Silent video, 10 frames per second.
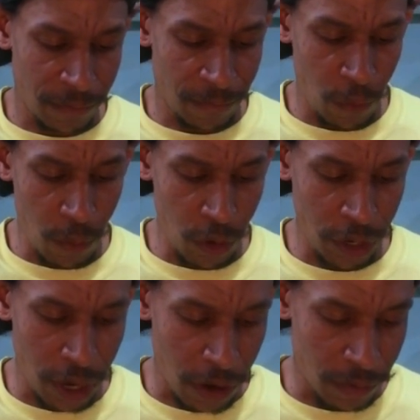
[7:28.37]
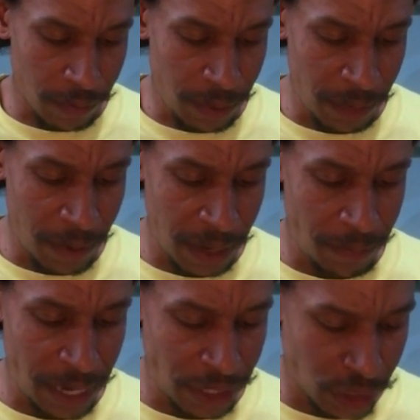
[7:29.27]
4 more to go. Big
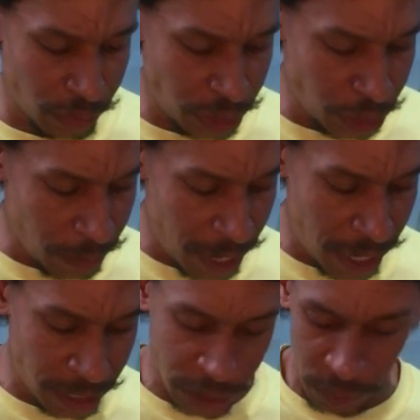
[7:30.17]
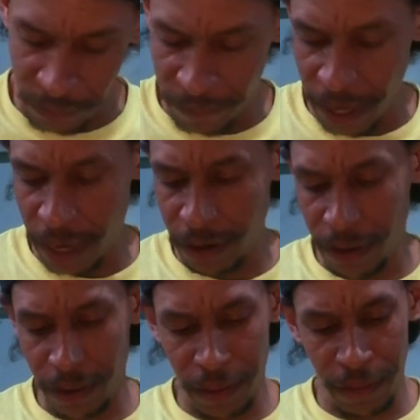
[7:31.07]
Bite Baits Creature Bait. So we've got
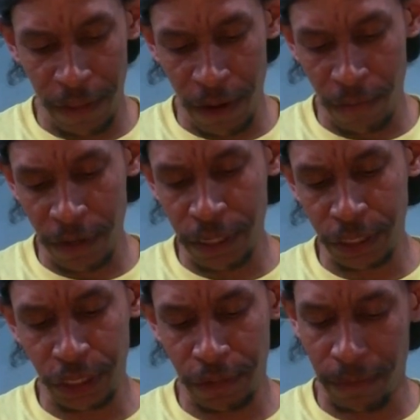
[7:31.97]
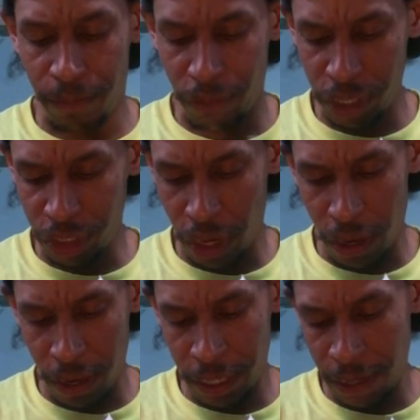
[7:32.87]
their rendition of the Brush
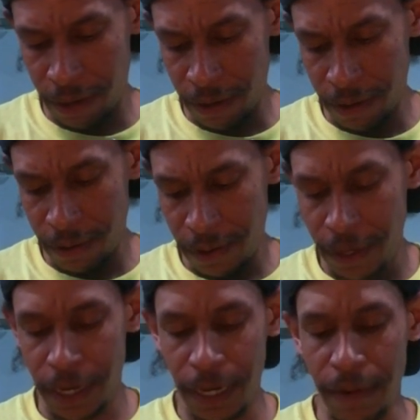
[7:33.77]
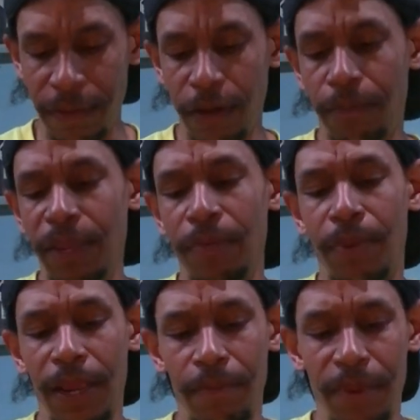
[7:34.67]
Hog here. Yep, little Big
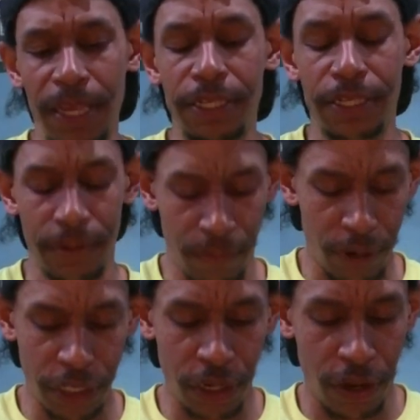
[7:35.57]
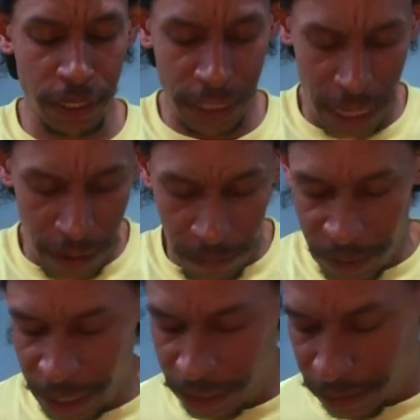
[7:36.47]
Bite Baits Brush Hog style
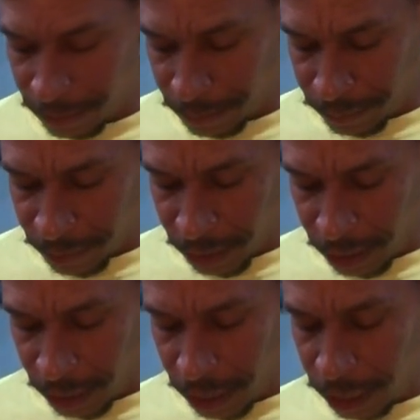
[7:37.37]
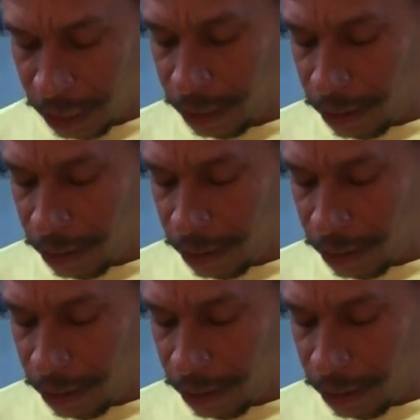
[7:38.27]
bait in